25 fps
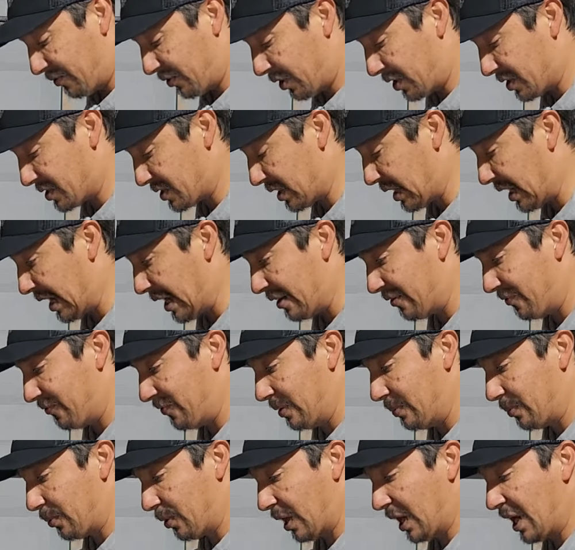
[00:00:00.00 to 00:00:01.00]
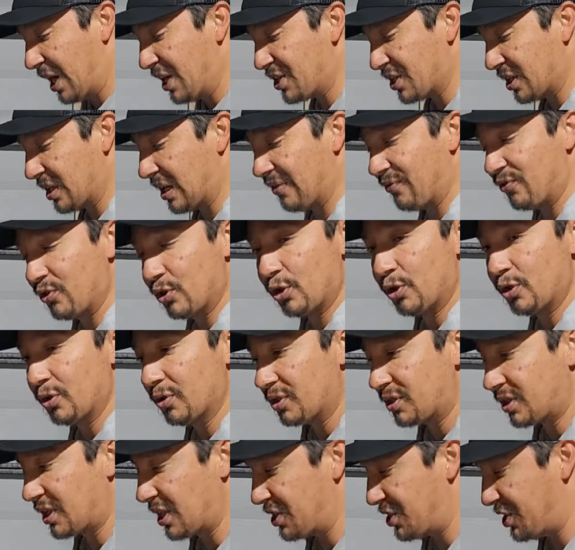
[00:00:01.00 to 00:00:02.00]
there's a lot of fibrillation, if you
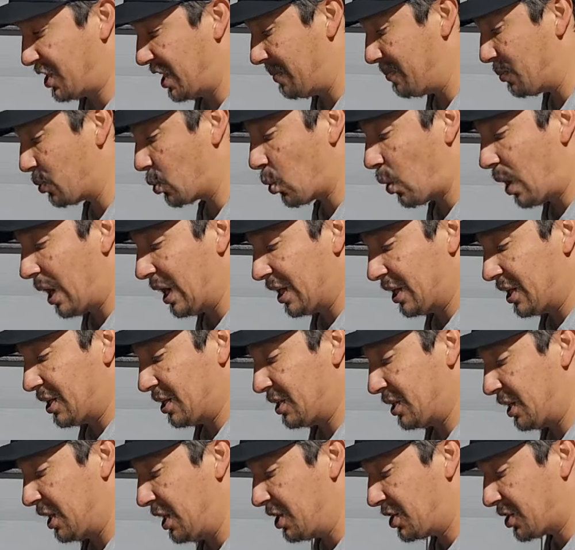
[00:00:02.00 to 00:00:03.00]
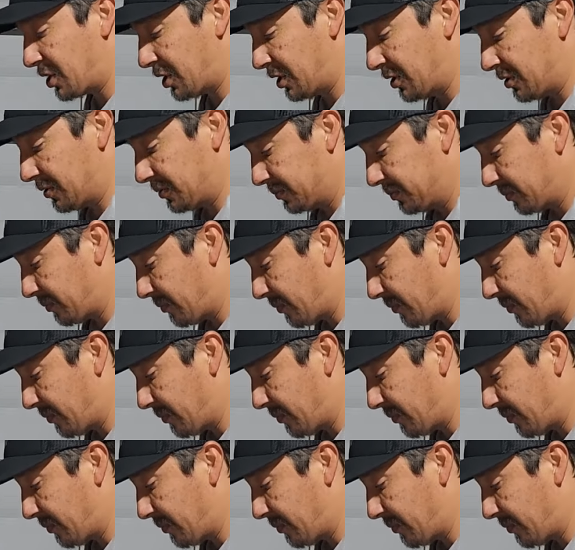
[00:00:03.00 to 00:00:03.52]
used a cheap quality t-shirt,